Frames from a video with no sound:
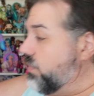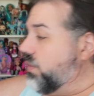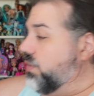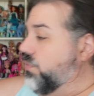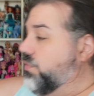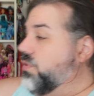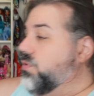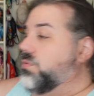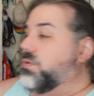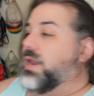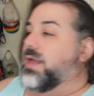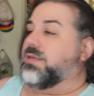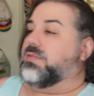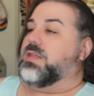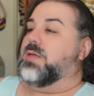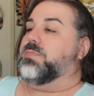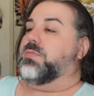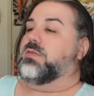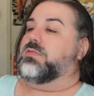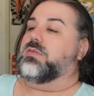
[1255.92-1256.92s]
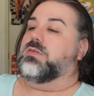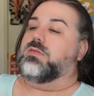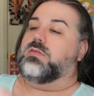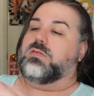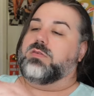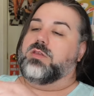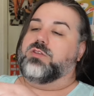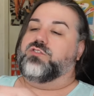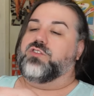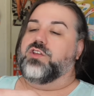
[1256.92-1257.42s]
so next up, this
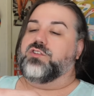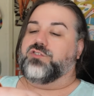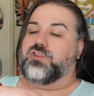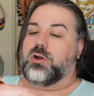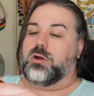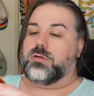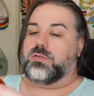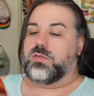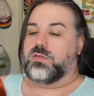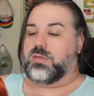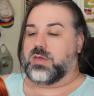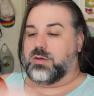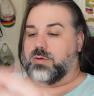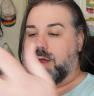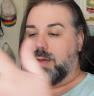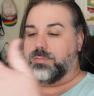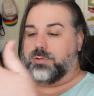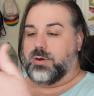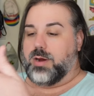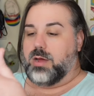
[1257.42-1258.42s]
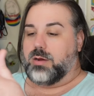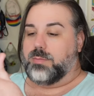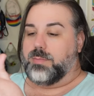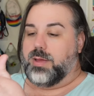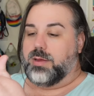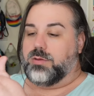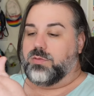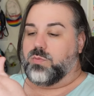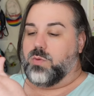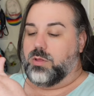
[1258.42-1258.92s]
is Ginger. Since I grabbed her out, I
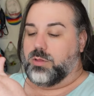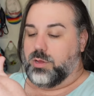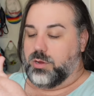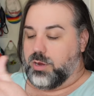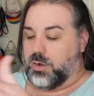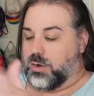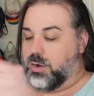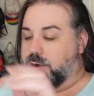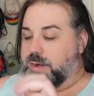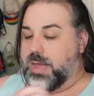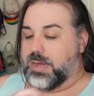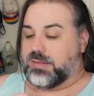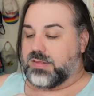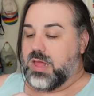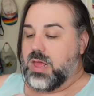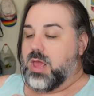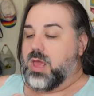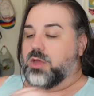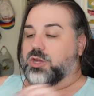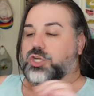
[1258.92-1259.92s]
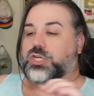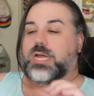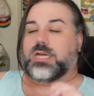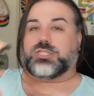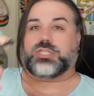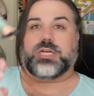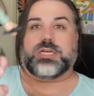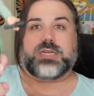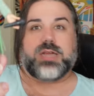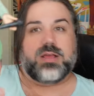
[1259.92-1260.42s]
might as well look at her next. She
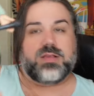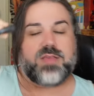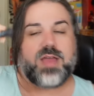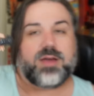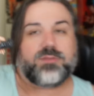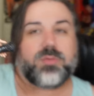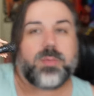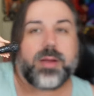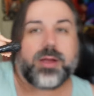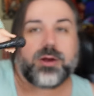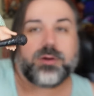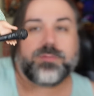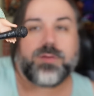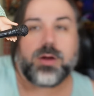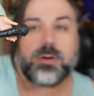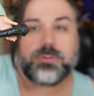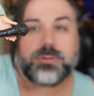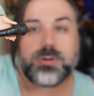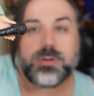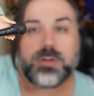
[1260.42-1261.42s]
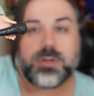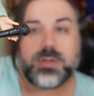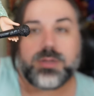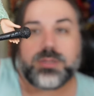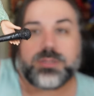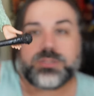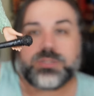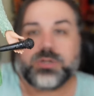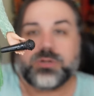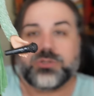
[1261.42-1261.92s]
actually does have a microphone.
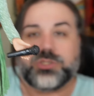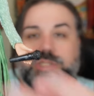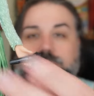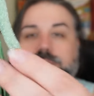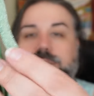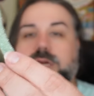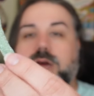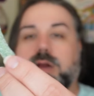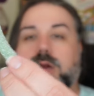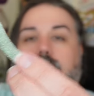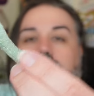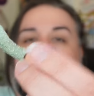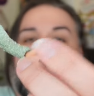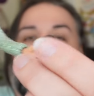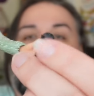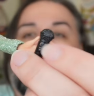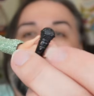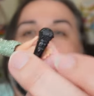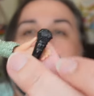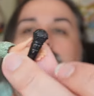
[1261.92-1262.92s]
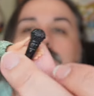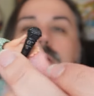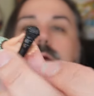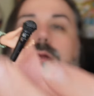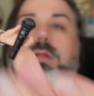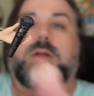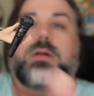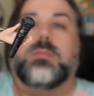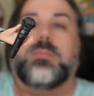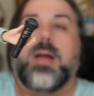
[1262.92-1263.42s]
So she's got her little
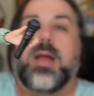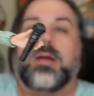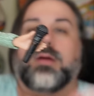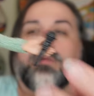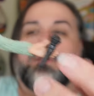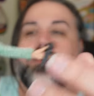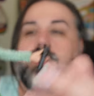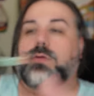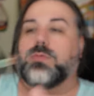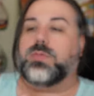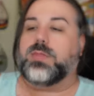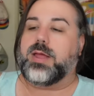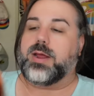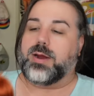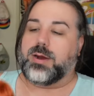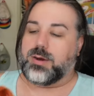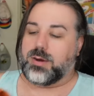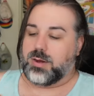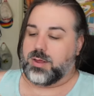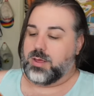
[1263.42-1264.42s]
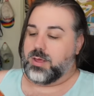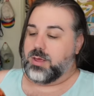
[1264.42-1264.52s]
her little microphone there,